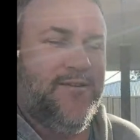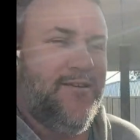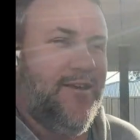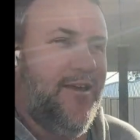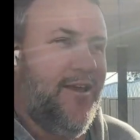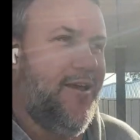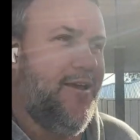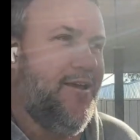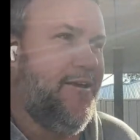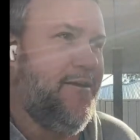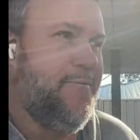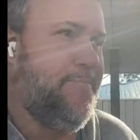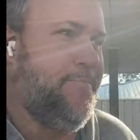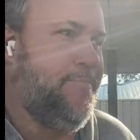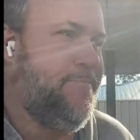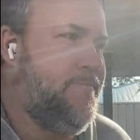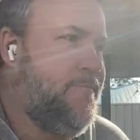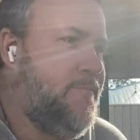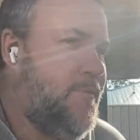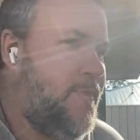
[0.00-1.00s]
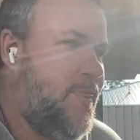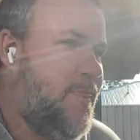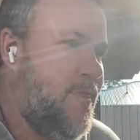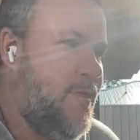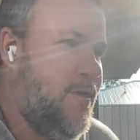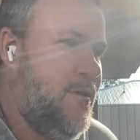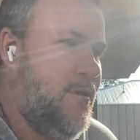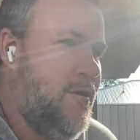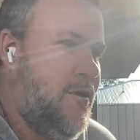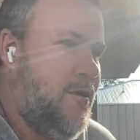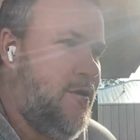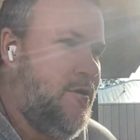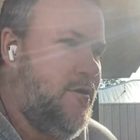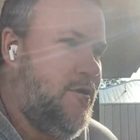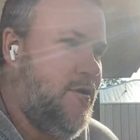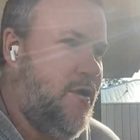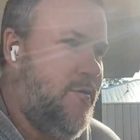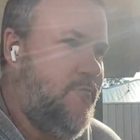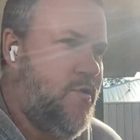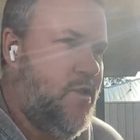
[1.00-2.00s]
Um,
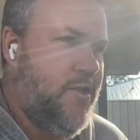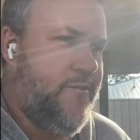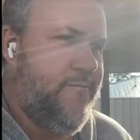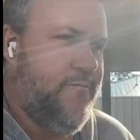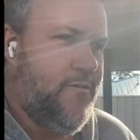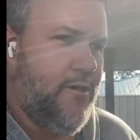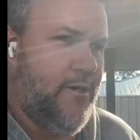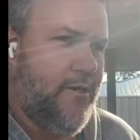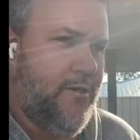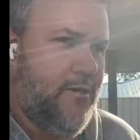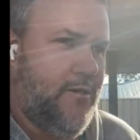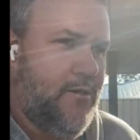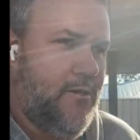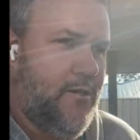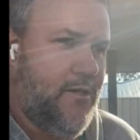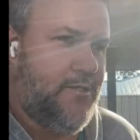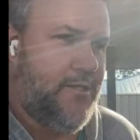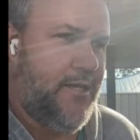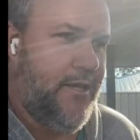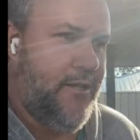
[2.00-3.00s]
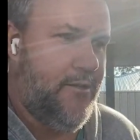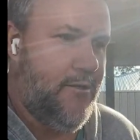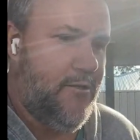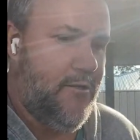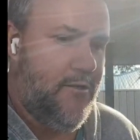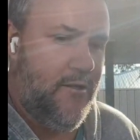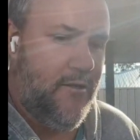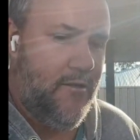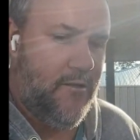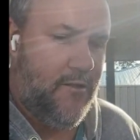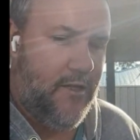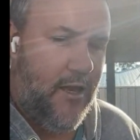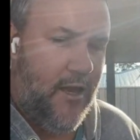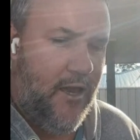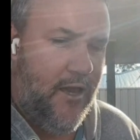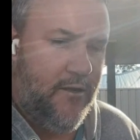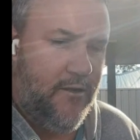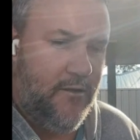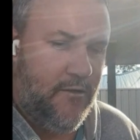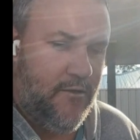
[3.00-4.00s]
I believe I attended a
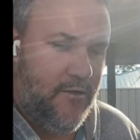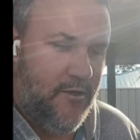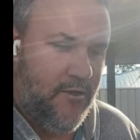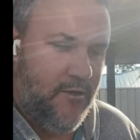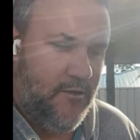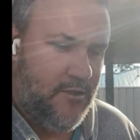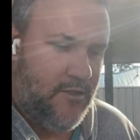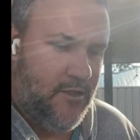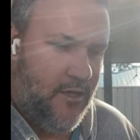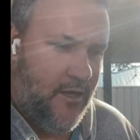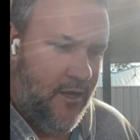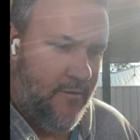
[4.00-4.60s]
garden that